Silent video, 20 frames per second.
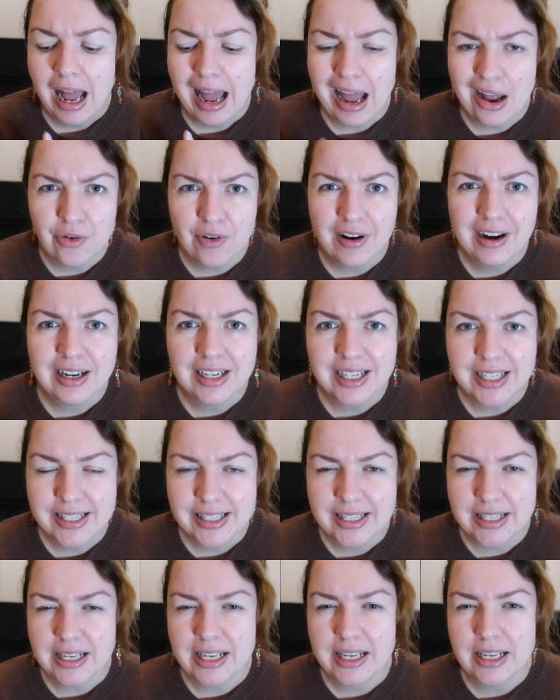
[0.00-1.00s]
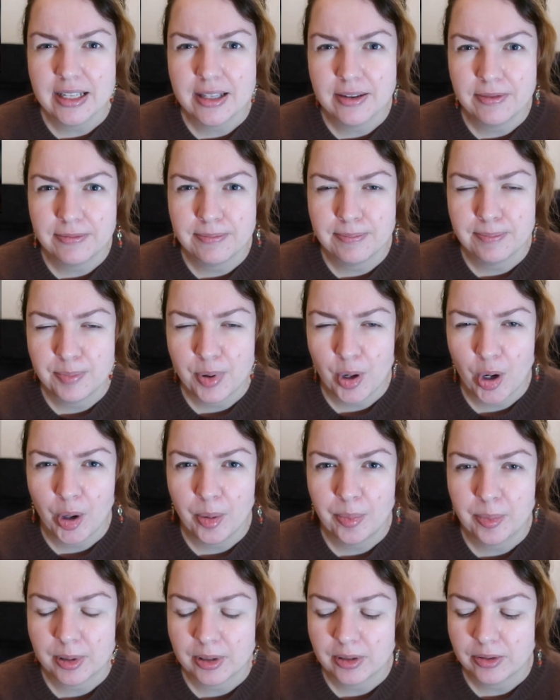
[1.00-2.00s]
I rarely see the
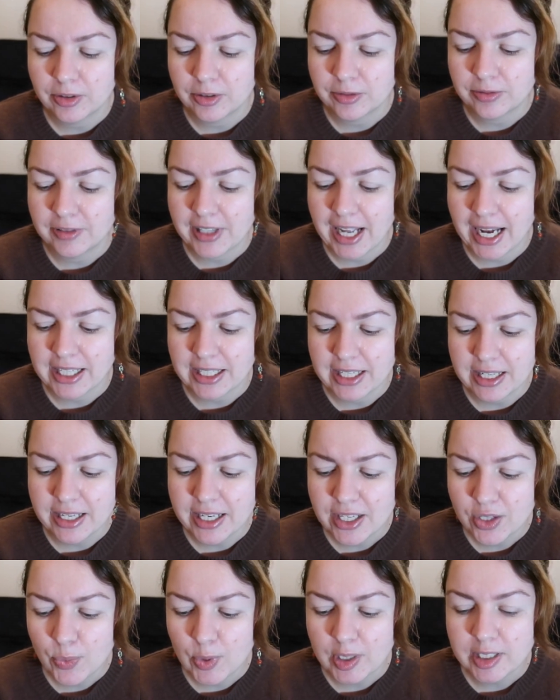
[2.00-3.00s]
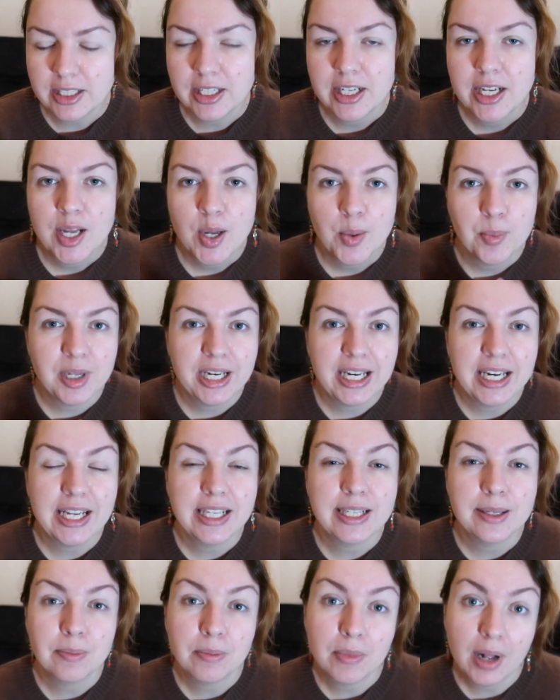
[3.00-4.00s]
purple reflect in this one, but it
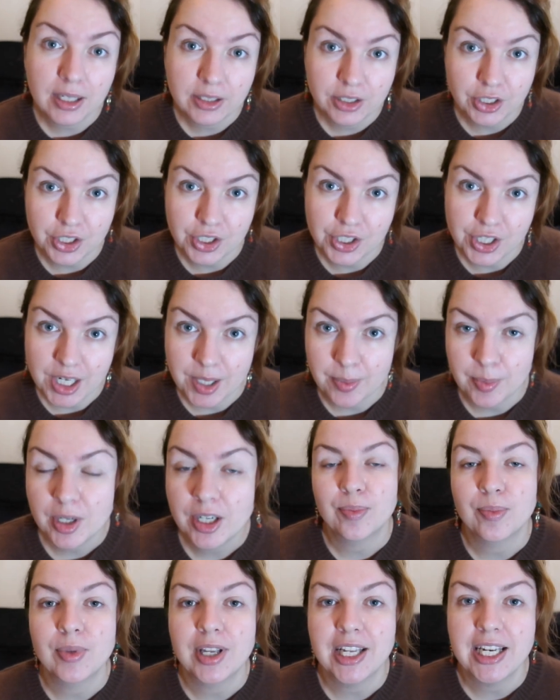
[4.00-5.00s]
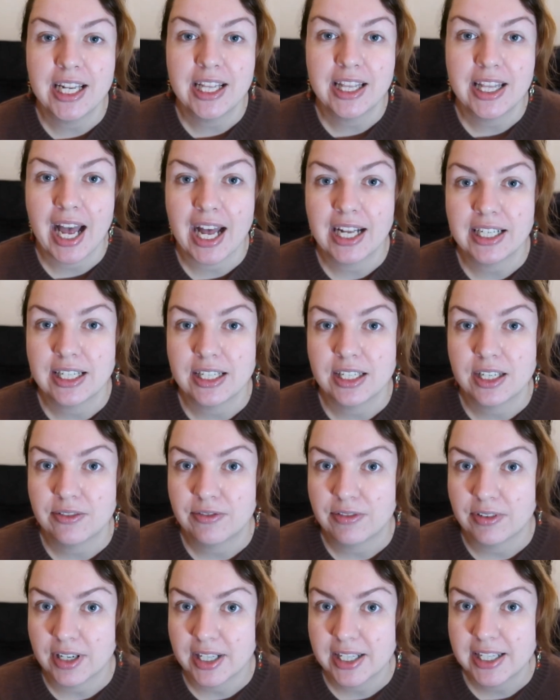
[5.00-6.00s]
is a multi-shimmer, meaning that in
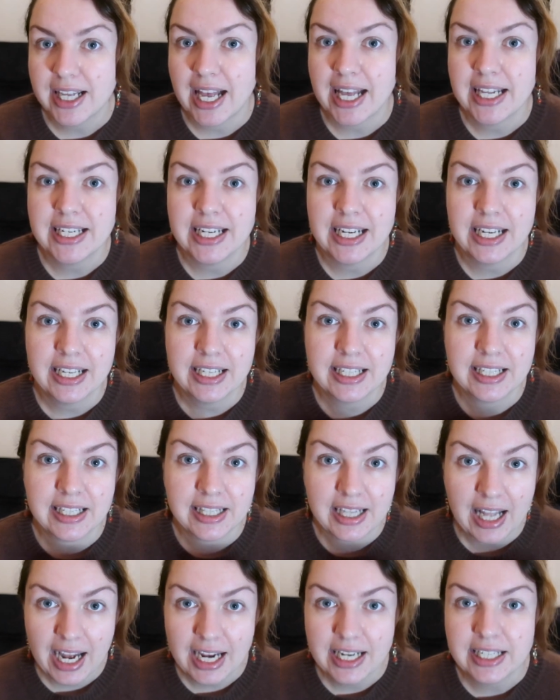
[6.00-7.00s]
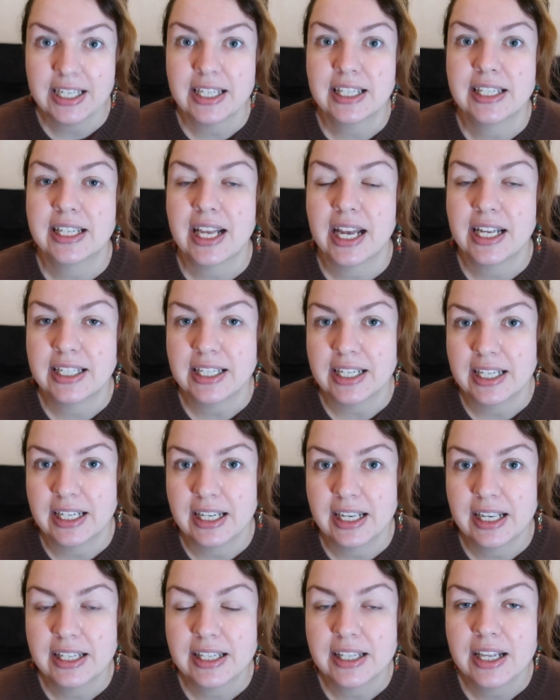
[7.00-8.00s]
different settings, lighting
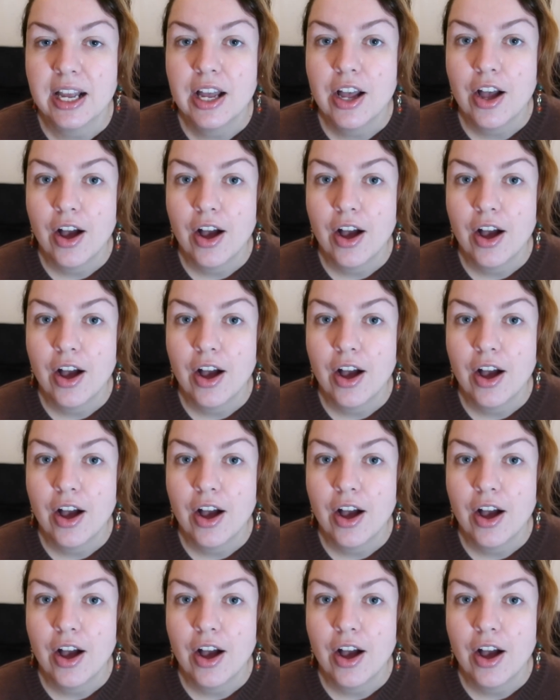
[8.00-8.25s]
settings,